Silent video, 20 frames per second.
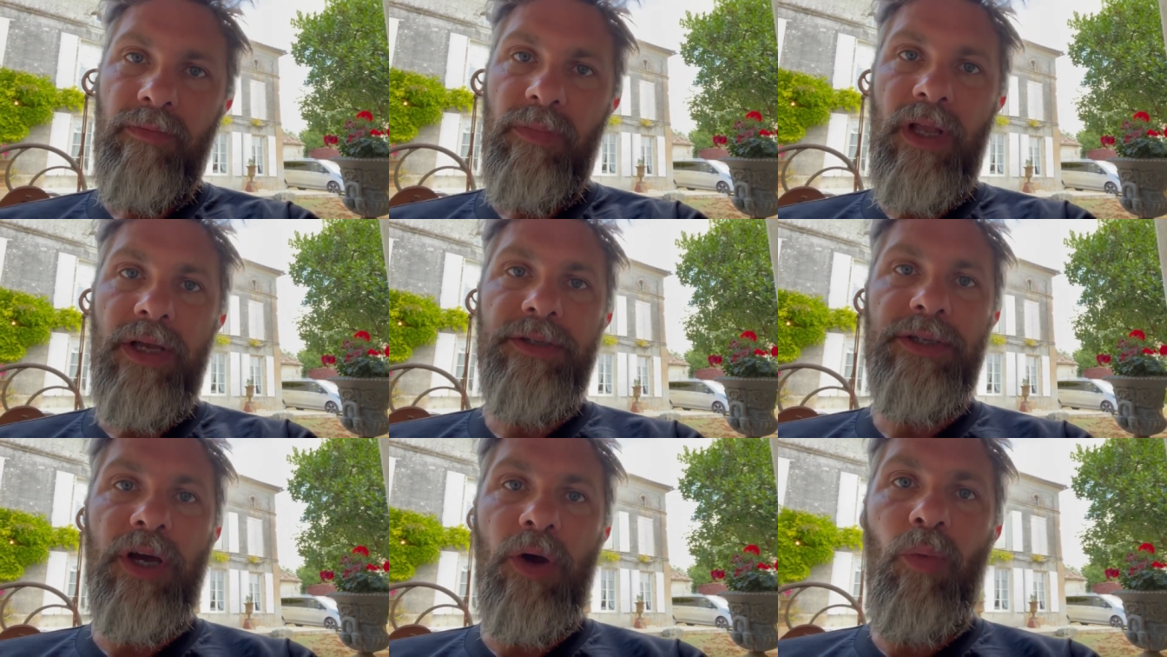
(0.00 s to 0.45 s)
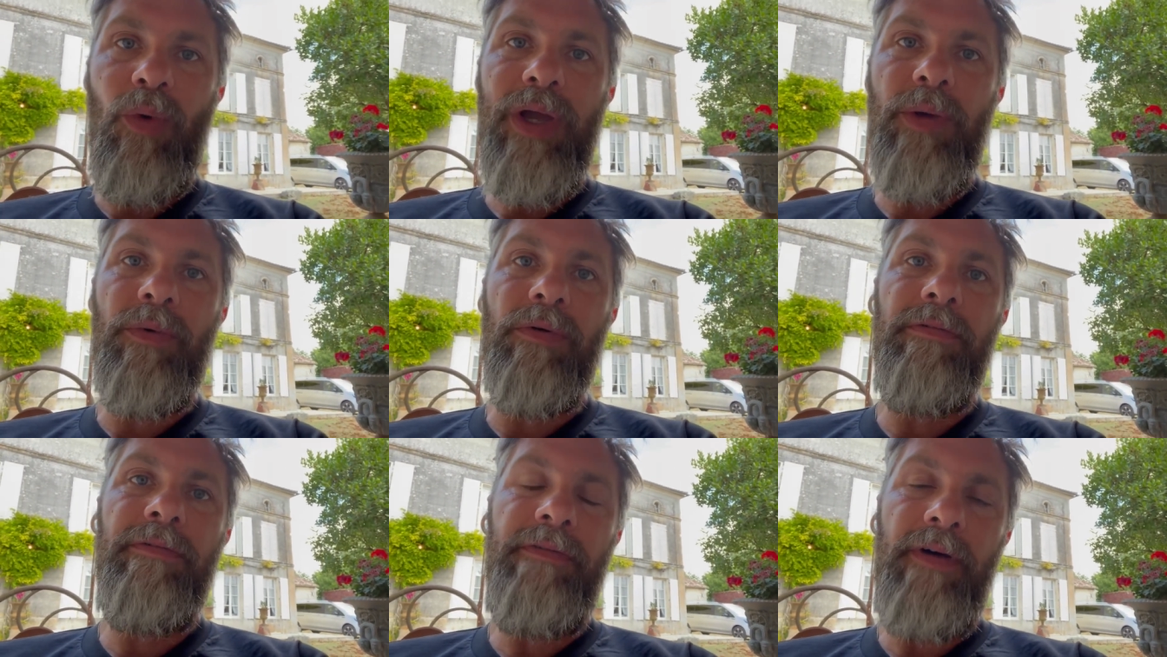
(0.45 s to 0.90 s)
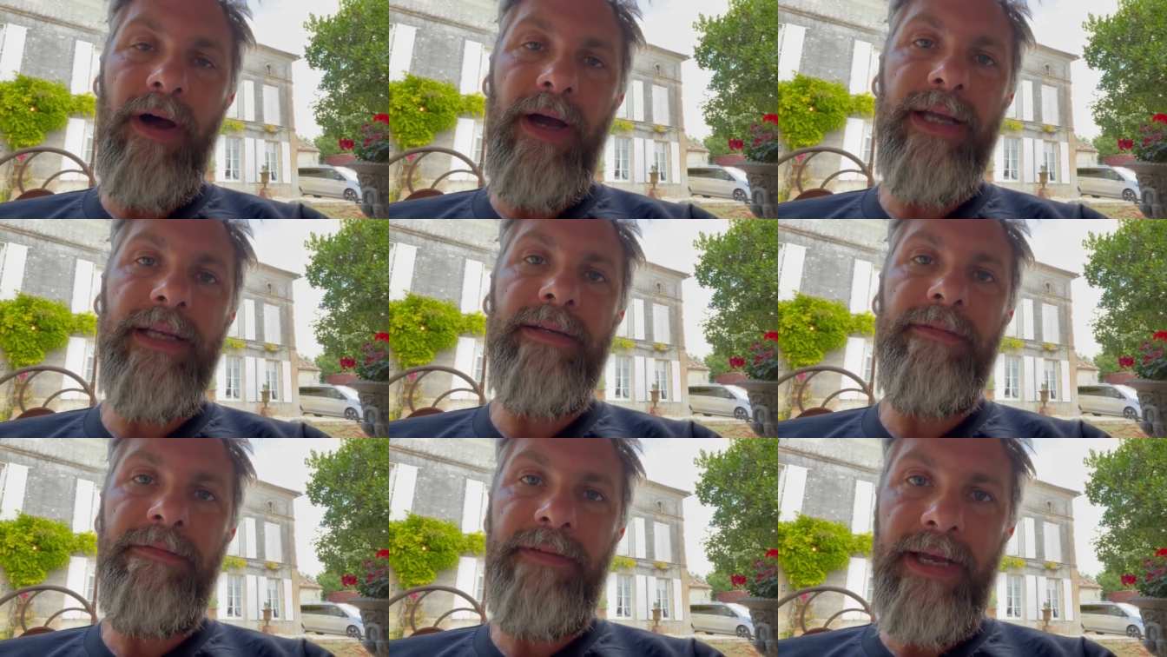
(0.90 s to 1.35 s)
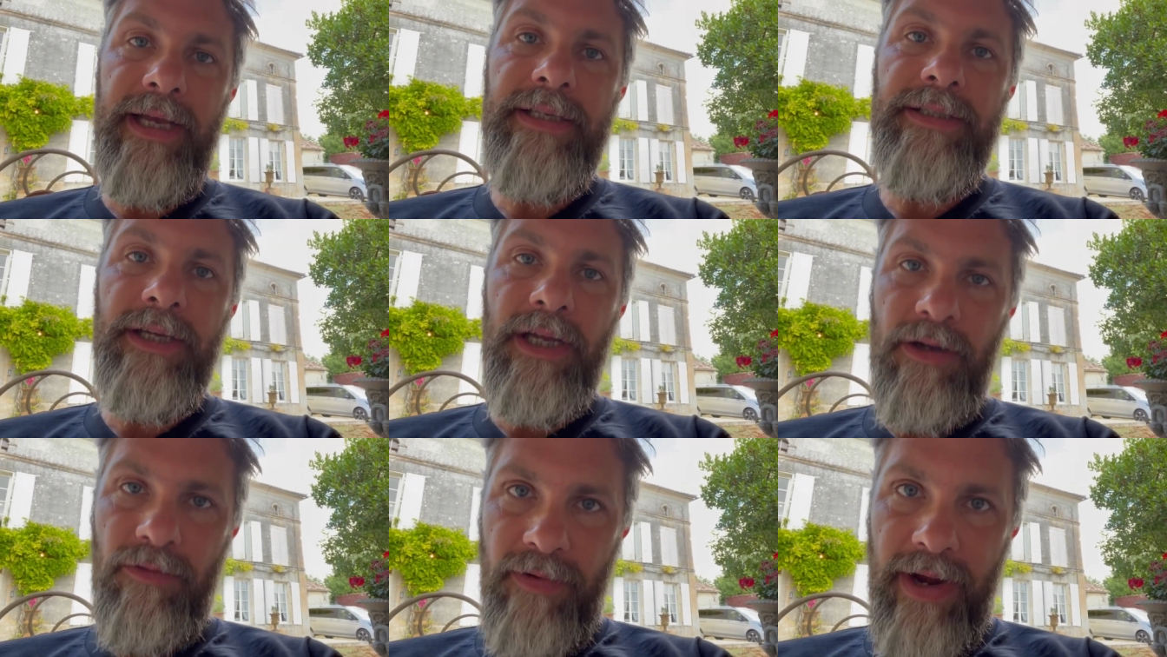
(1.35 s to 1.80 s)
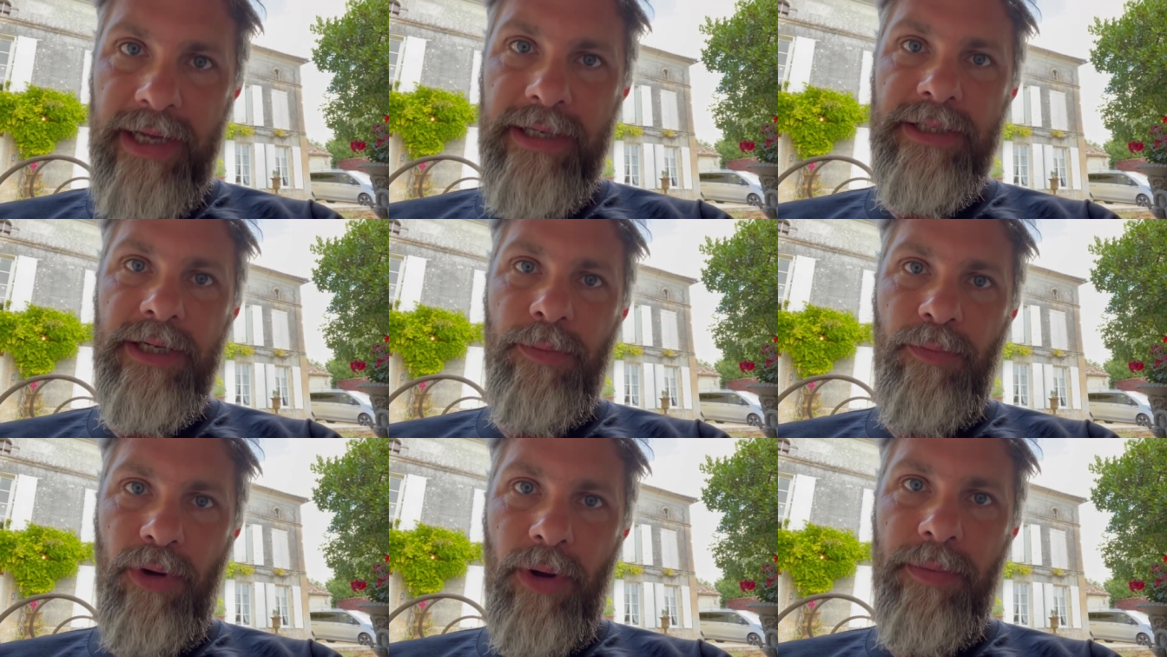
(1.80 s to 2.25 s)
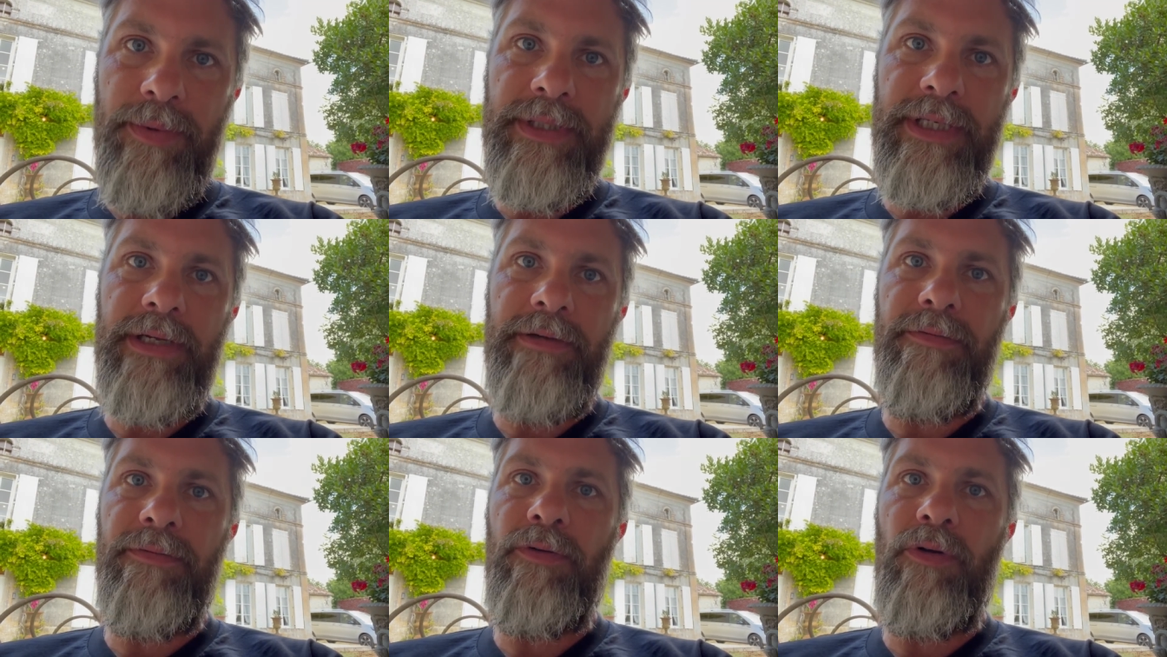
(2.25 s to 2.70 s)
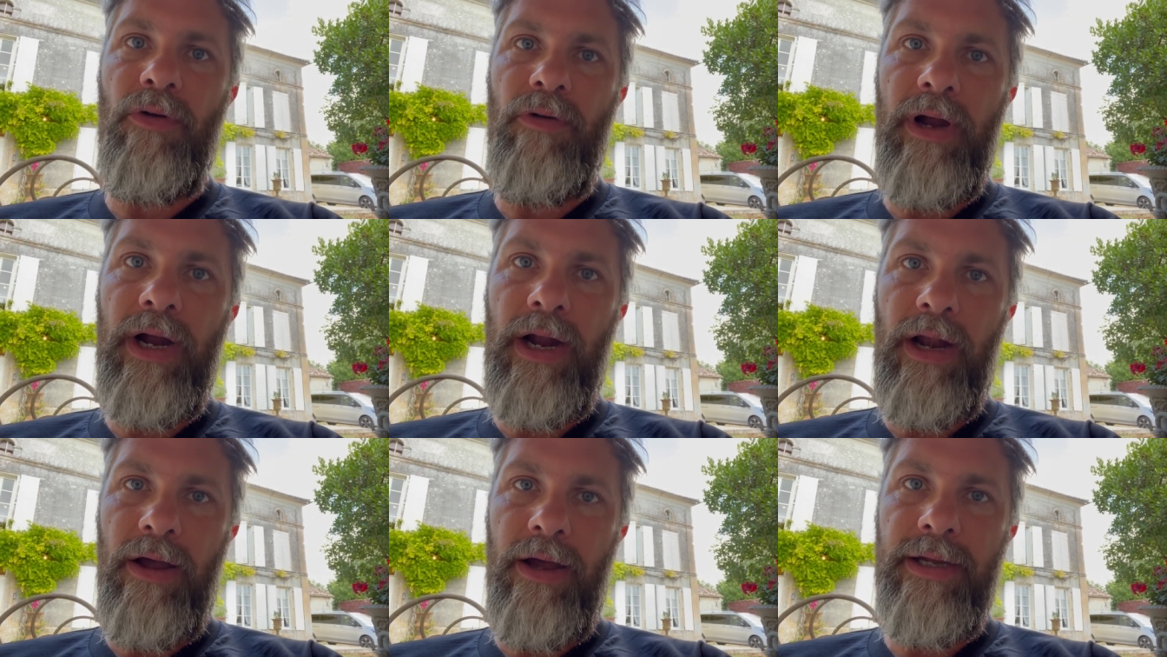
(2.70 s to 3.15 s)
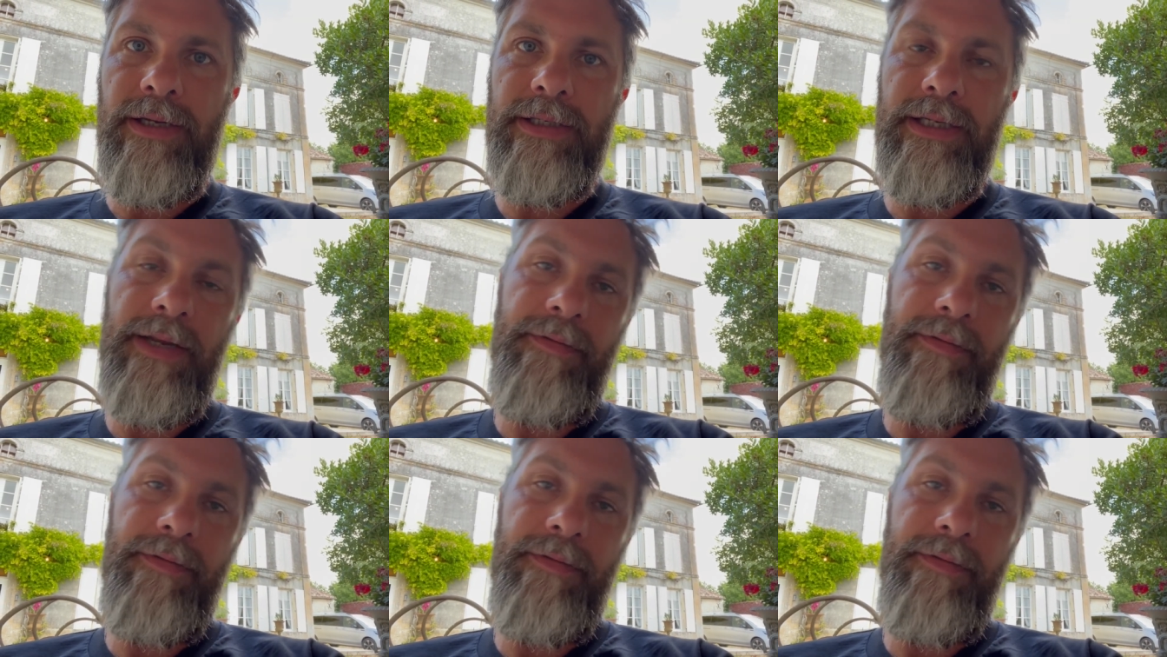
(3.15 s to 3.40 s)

So we will find, fix and rent a property for a client.